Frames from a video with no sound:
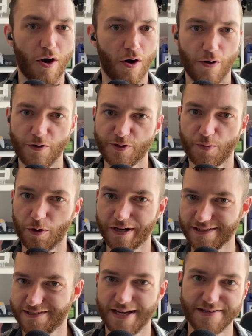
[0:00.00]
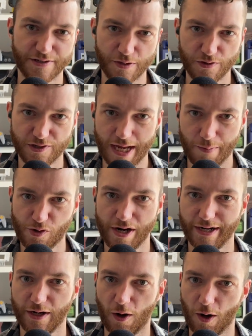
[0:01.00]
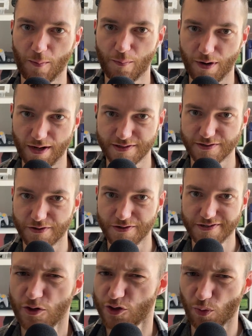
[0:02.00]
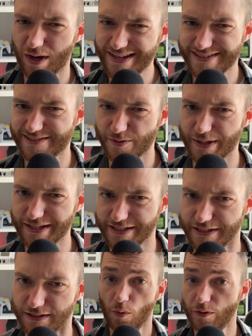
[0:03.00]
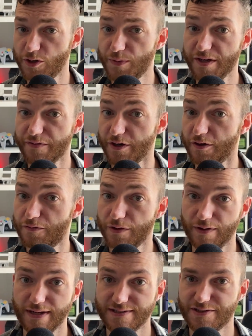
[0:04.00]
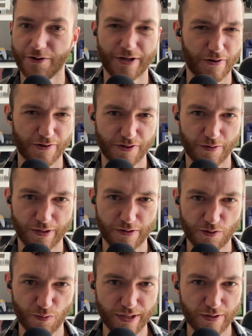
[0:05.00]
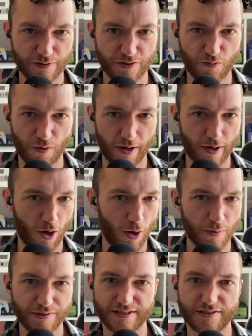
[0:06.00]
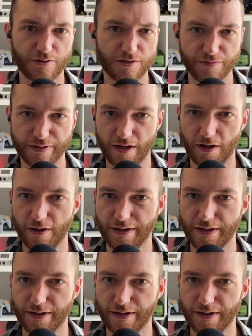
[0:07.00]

all sporting snazzy new Snapdragon ARM processors. So why is this a big deal? Well, as many of you know, for the last 30 or so years, Windows has run almost exclusively on